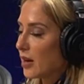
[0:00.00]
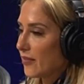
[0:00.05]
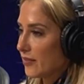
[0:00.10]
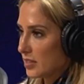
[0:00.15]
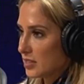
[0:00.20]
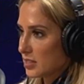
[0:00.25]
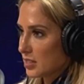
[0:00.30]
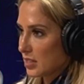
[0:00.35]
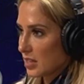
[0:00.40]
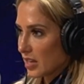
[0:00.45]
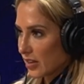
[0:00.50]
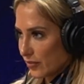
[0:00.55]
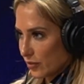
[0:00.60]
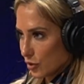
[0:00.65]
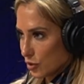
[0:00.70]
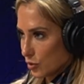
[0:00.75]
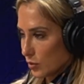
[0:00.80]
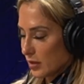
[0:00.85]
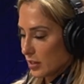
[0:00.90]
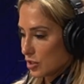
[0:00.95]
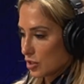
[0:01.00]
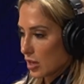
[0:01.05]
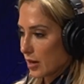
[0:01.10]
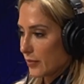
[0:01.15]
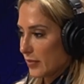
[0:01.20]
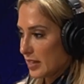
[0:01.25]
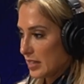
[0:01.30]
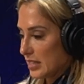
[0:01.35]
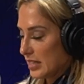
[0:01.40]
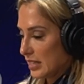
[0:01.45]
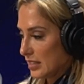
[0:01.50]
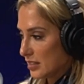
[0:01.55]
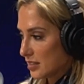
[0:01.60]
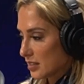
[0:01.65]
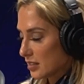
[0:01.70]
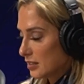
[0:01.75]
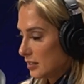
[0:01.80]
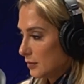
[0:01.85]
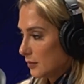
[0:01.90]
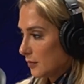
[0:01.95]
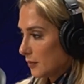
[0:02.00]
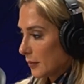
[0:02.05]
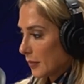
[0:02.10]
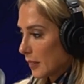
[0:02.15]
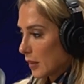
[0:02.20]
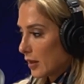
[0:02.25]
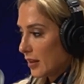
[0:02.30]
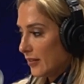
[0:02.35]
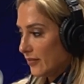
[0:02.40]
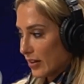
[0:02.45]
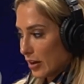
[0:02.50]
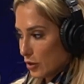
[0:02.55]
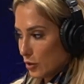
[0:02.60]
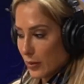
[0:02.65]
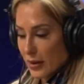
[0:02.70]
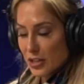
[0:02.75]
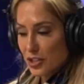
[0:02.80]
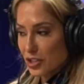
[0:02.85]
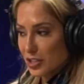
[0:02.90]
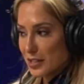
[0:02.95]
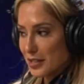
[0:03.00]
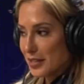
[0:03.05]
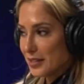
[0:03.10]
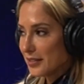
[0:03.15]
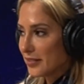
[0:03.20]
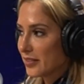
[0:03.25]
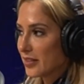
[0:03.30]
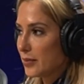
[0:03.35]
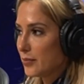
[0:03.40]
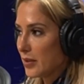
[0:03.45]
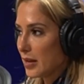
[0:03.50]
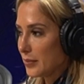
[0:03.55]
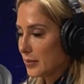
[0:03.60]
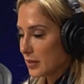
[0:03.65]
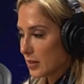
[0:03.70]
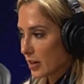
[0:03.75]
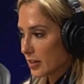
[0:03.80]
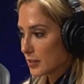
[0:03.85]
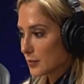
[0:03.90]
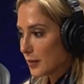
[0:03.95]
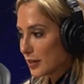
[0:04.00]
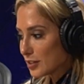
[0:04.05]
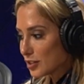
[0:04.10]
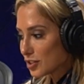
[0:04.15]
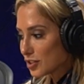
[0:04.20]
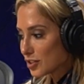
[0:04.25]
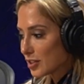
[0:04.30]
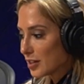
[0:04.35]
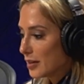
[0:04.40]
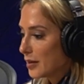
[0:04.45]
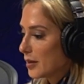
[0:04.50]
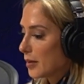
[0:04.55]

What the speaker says: Obviously, if you're doing a job that needs evaluation, then maybe not as much,